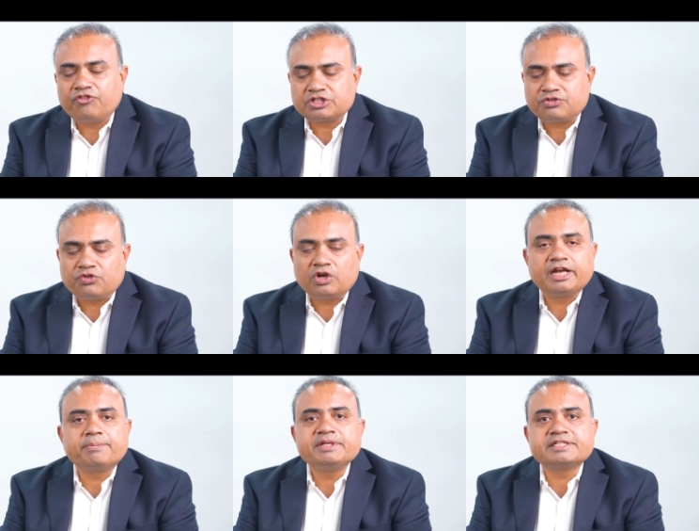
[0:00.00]
First of all,
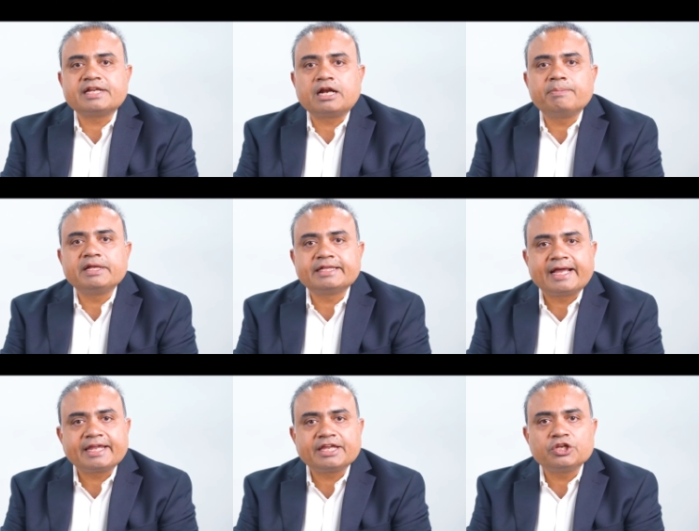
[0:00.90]
let me start by
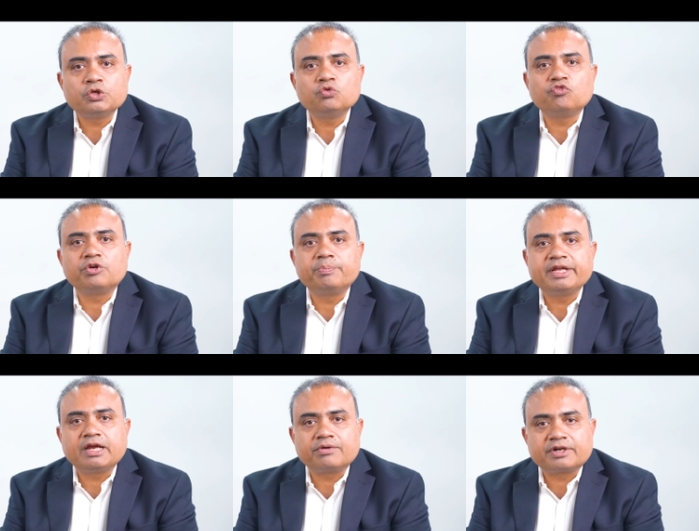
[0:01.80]
thanking you for
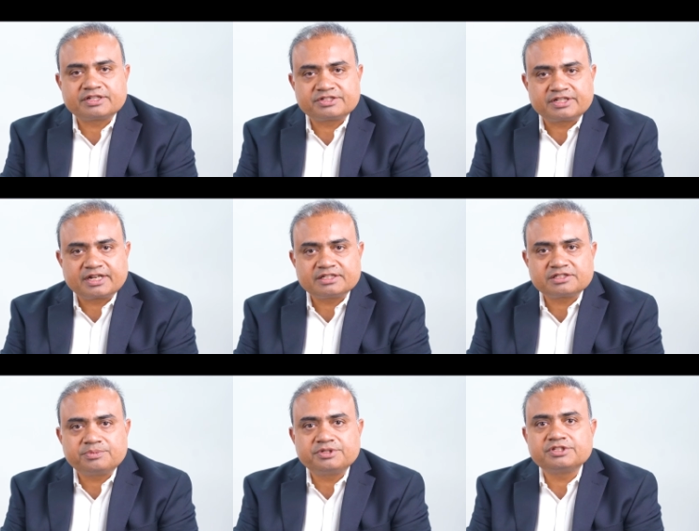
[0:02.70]
being our trusted
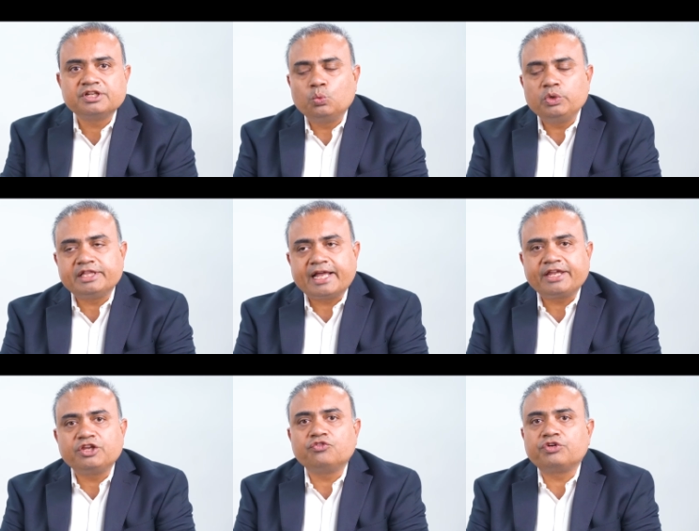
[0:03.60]
customers. We
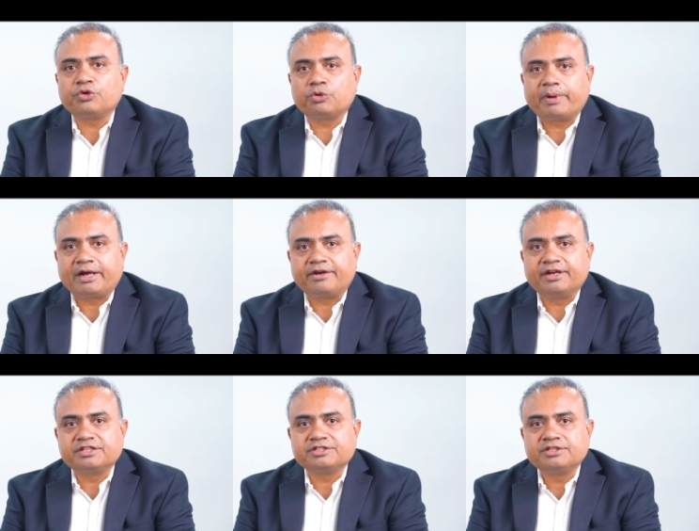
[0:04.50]
thank you for your
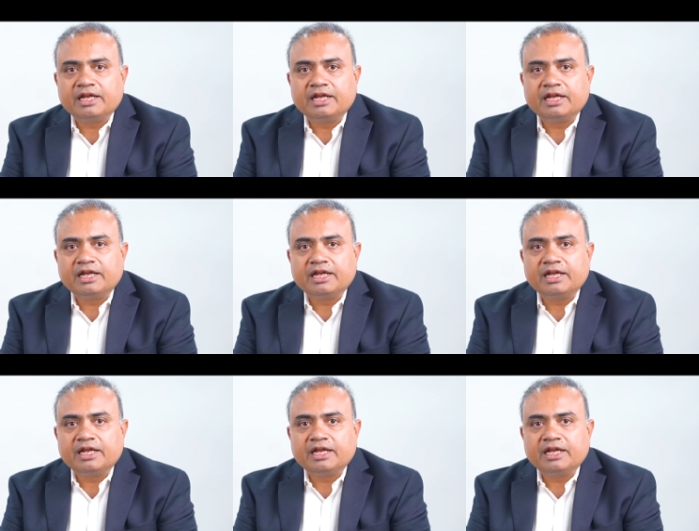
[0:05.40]
patronage.